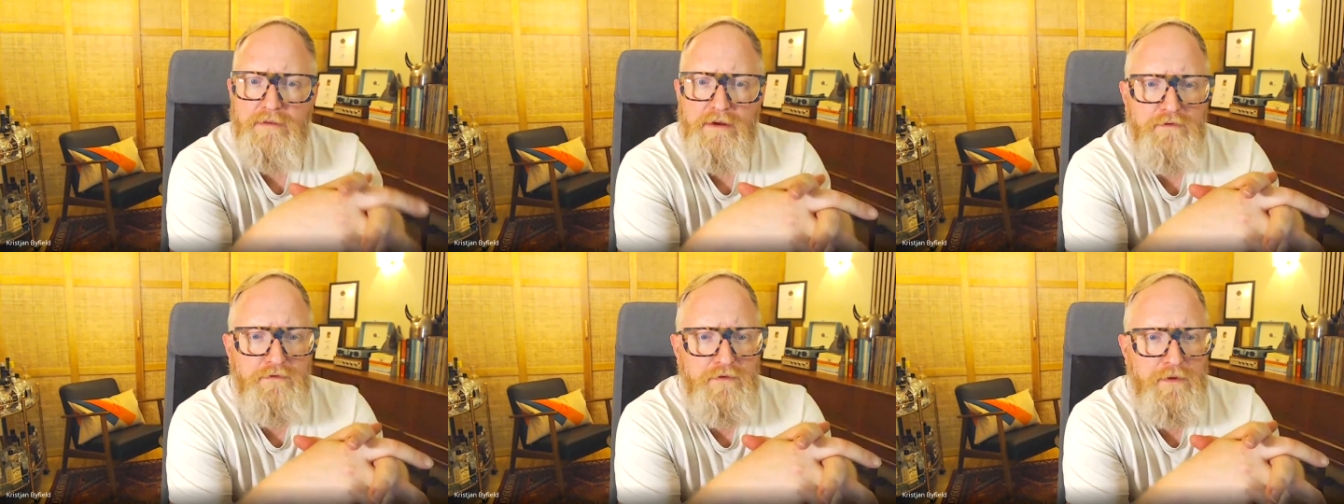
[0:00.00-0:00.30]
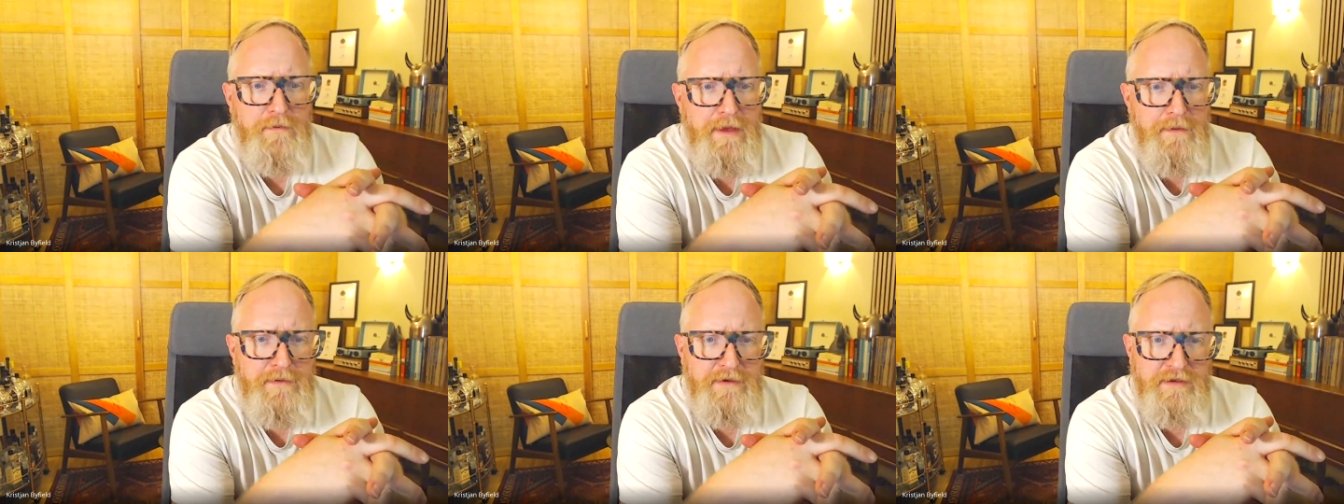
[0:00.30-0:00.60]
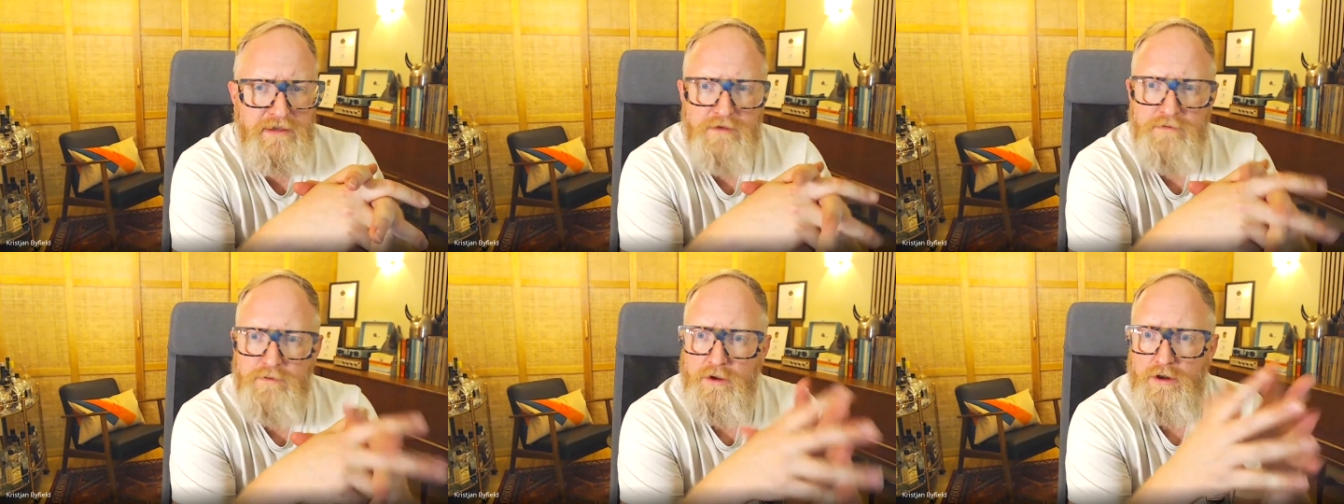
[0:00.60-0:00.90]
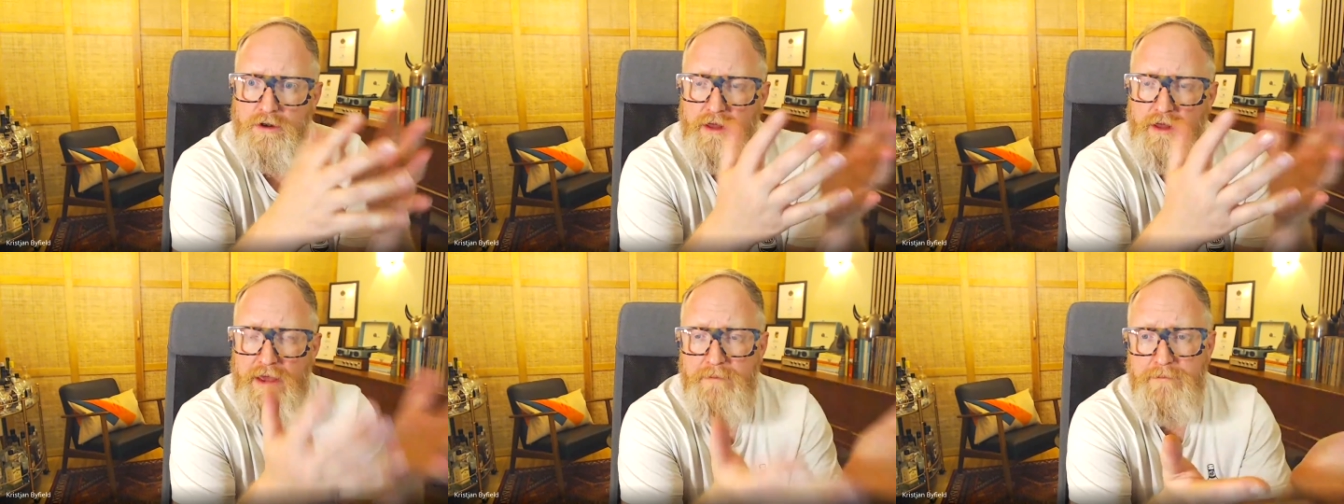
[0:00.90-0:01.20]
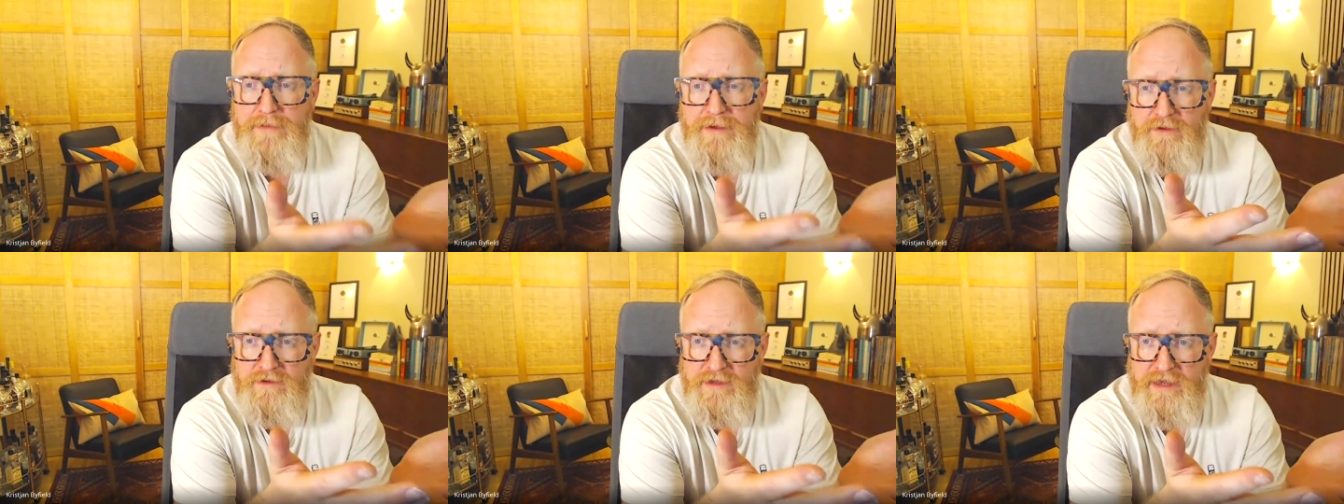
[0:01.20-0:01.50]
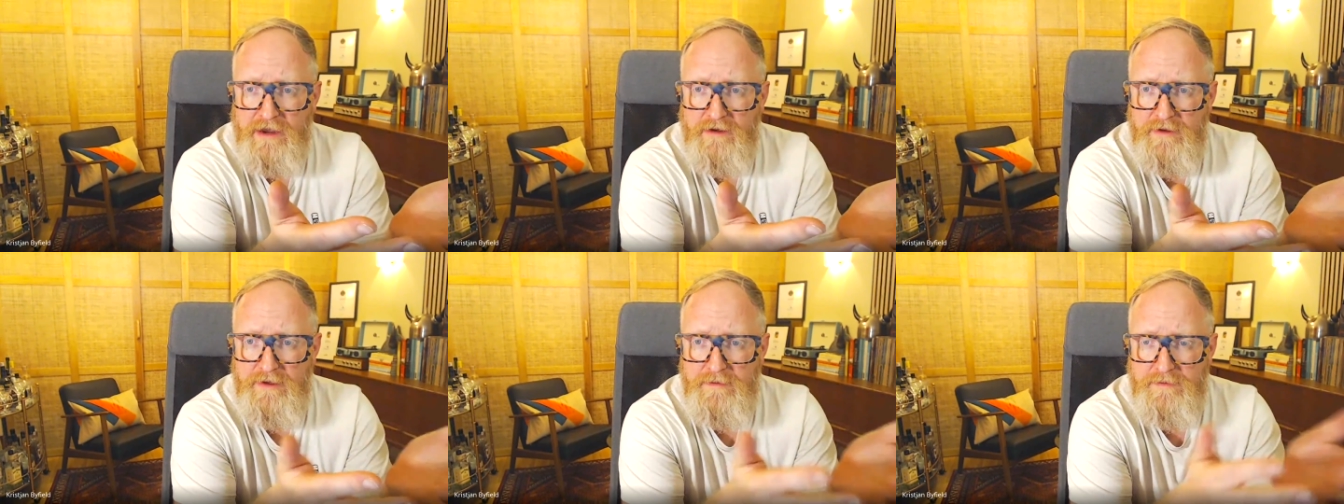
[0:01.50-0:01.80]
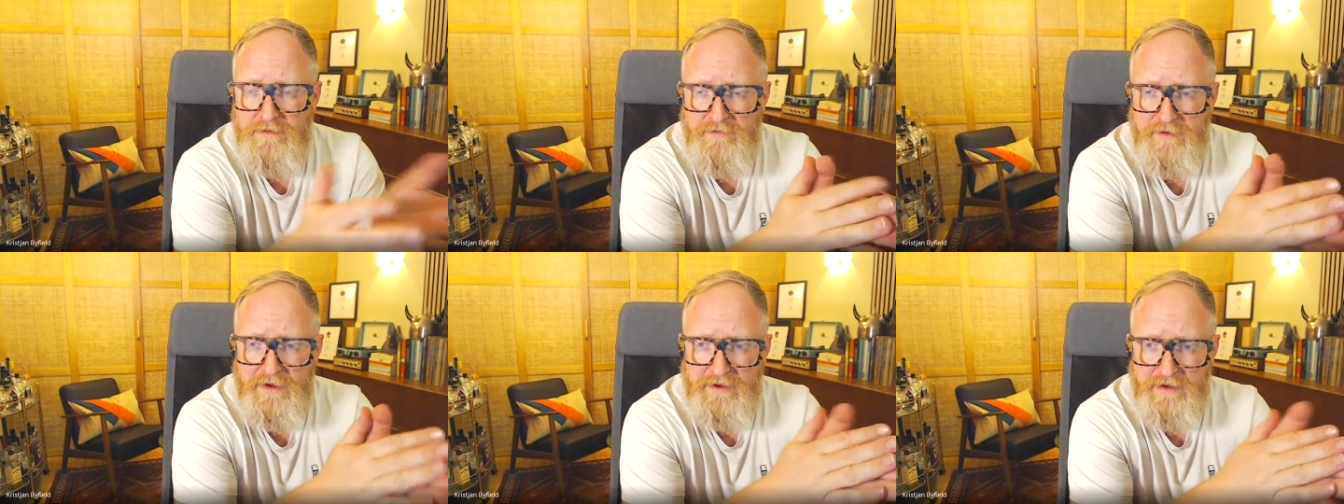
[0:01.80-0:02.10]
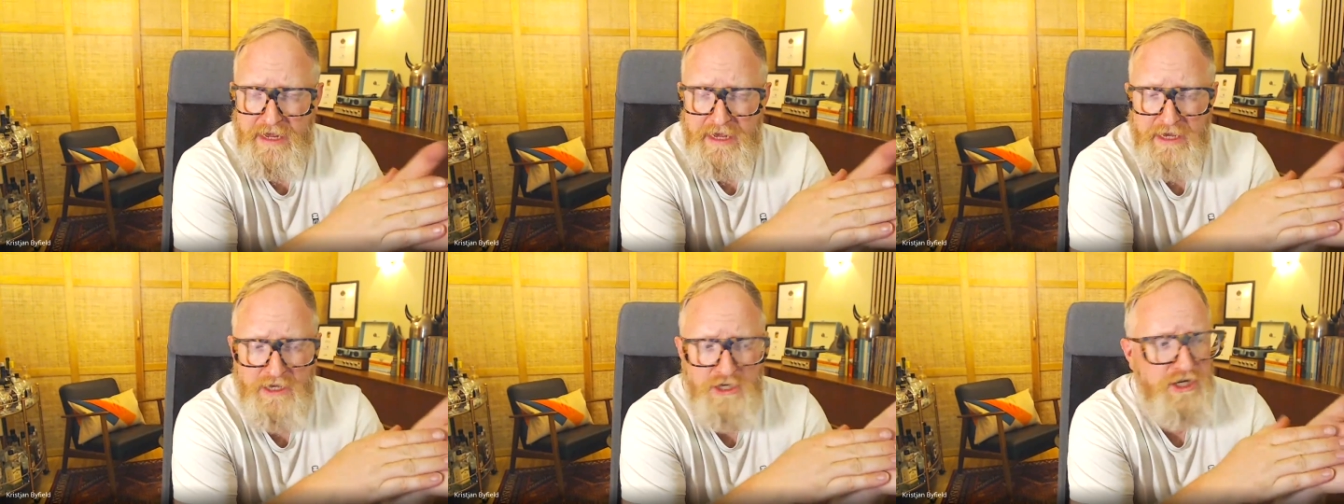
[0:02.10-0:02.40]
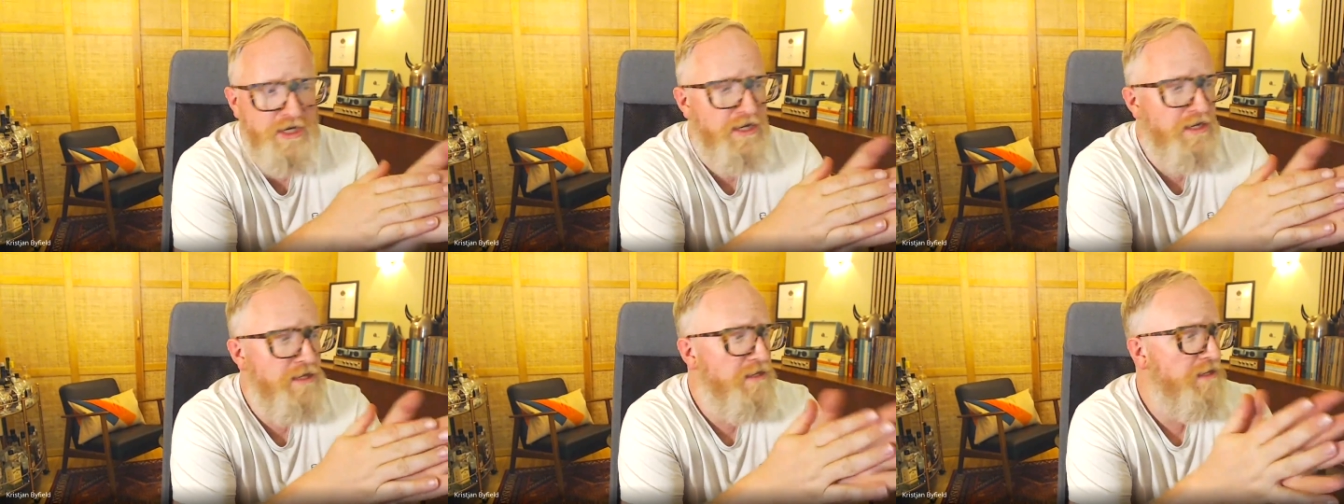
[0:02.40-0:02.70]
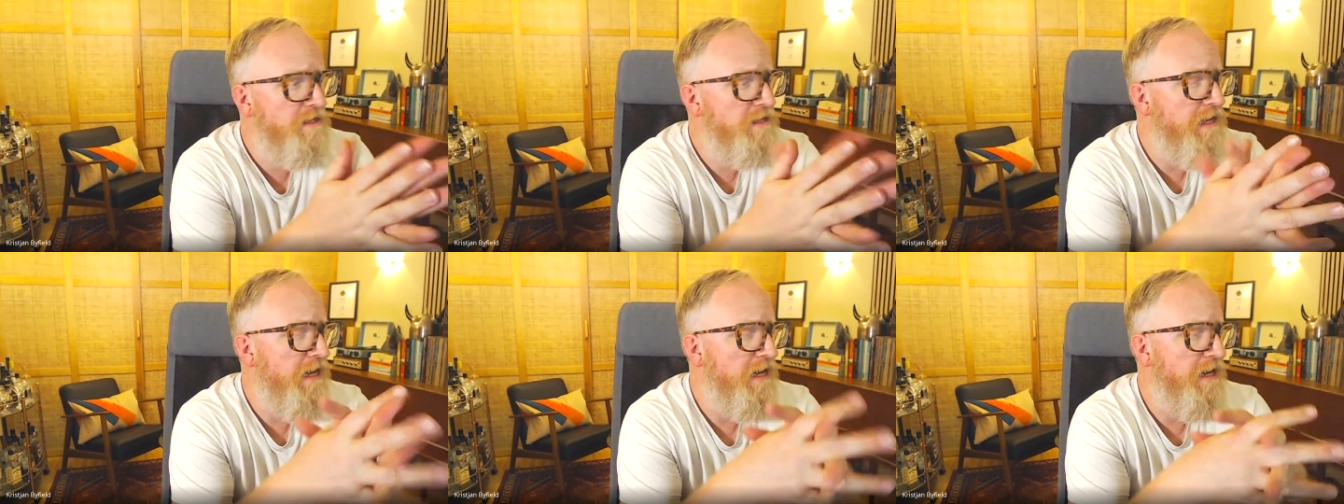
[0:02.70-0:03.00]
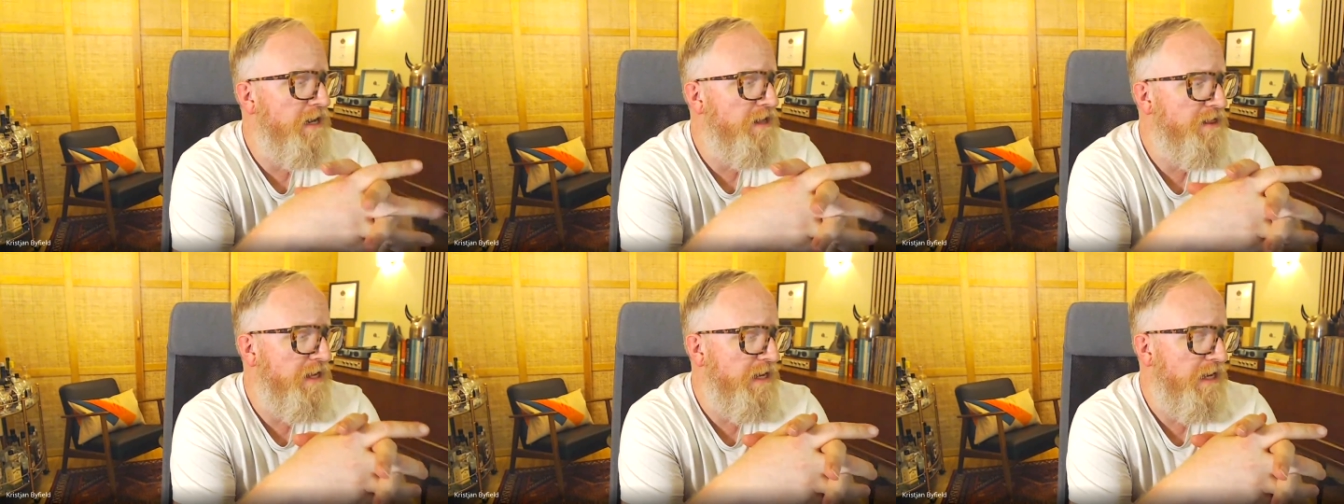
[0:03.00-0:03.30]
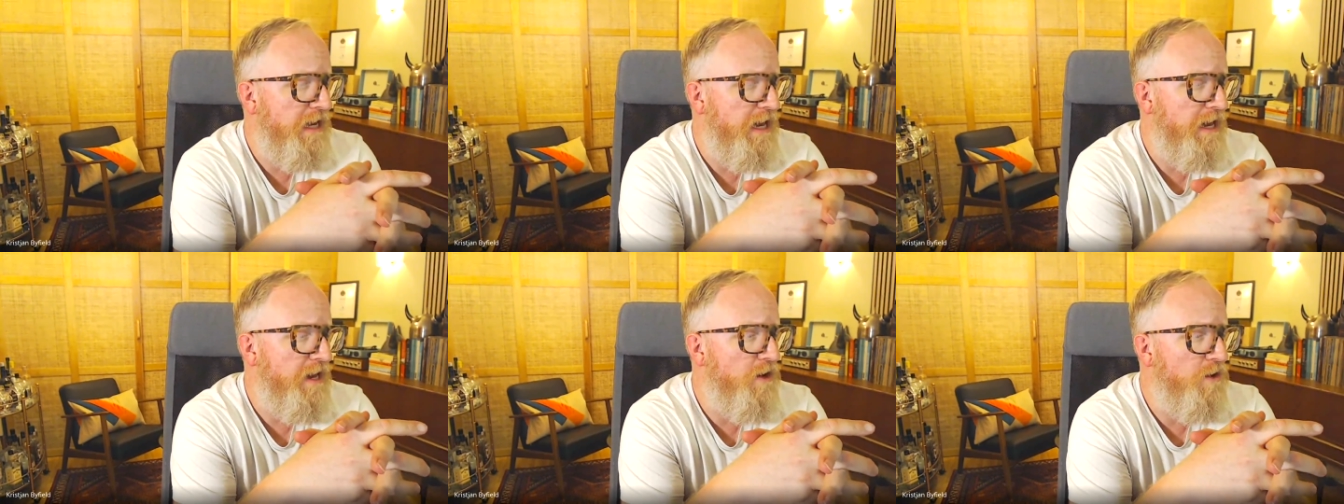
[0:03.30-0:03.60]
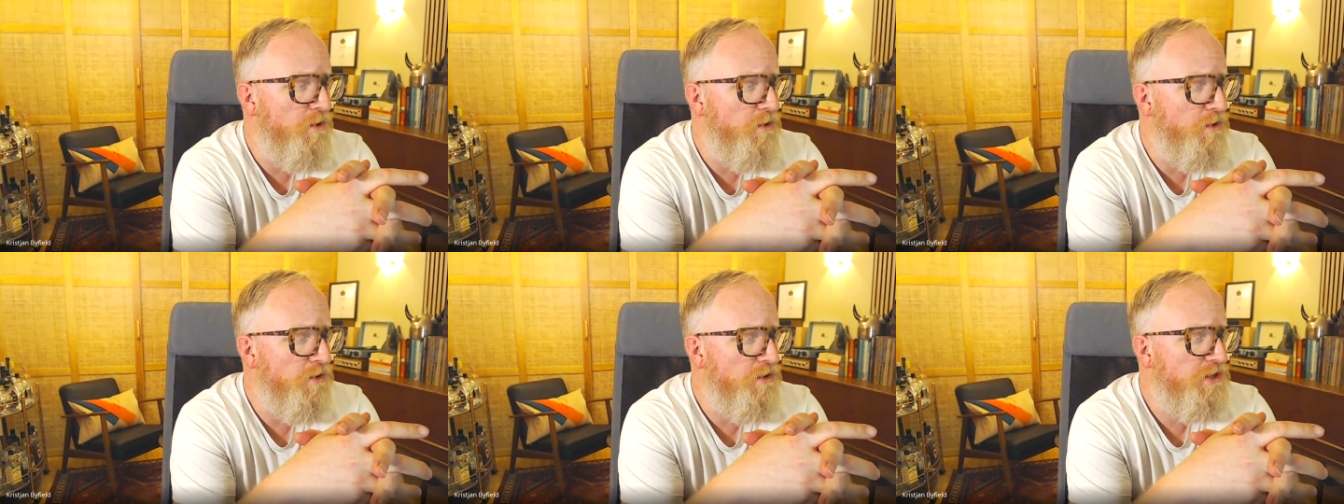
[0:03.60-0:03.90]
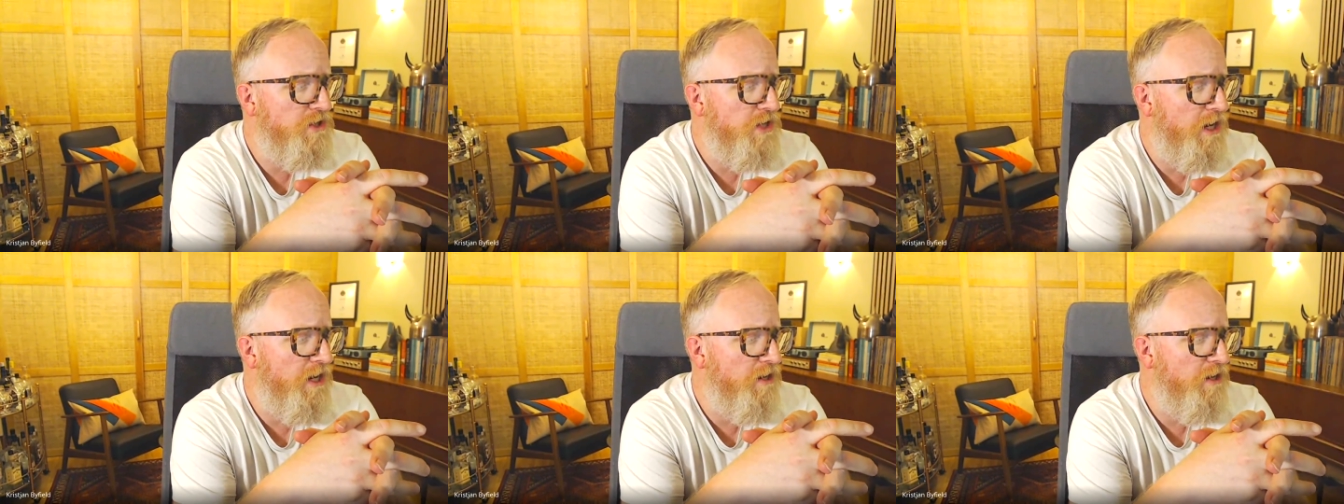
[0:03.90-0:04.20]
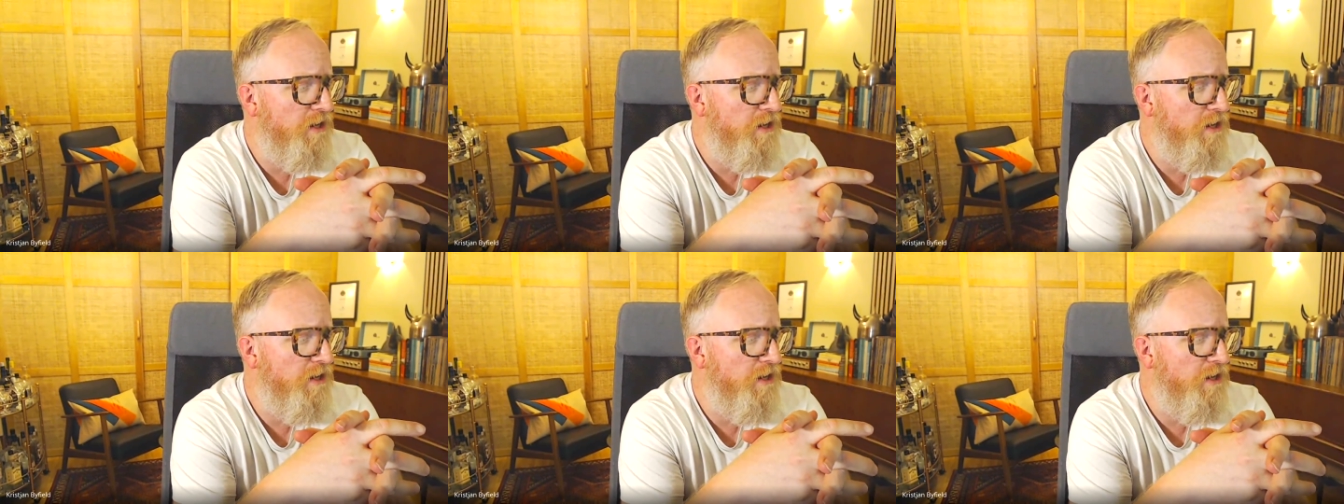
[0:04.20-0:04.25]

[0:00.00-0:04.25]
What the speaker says: from their business model and built out Repit Foundations. And I think it also,